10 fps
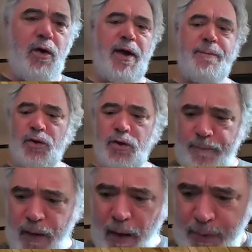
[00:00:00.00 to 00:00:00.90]
Okay, I'm gonna,
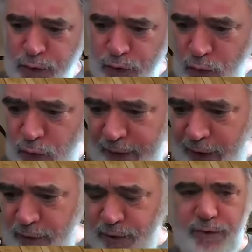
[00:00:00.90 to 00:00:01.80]
I'm gonna do the oral
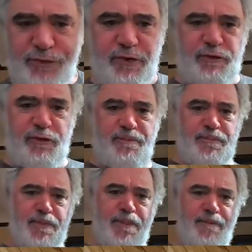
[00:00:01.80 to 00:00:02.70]
health
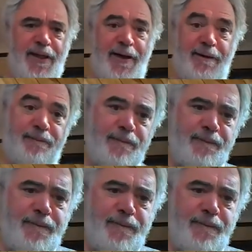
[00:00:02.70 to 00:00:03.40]
system now.